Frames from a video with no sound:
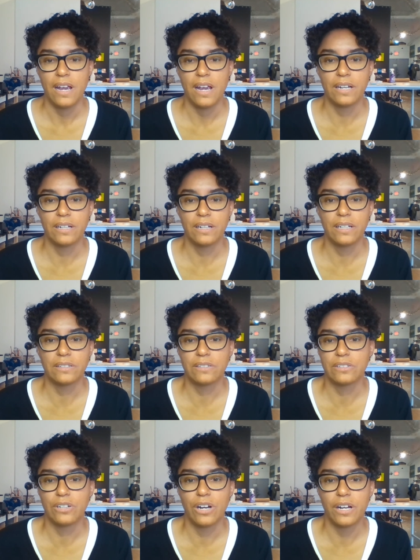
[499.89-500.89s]
and
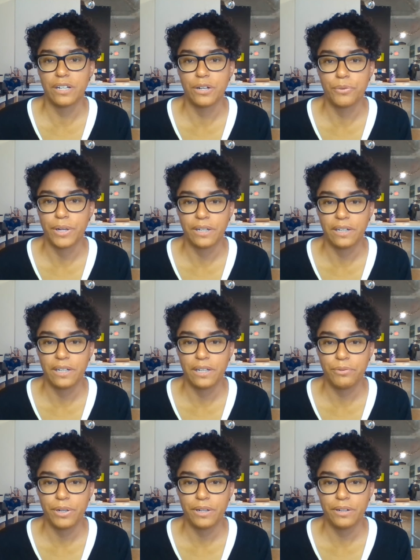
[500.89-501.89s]
it's not going
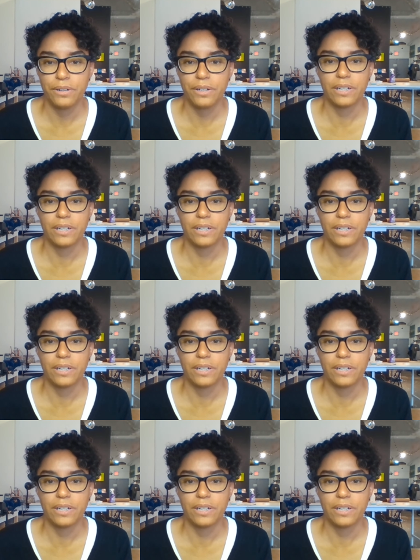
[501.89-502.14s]
anywhere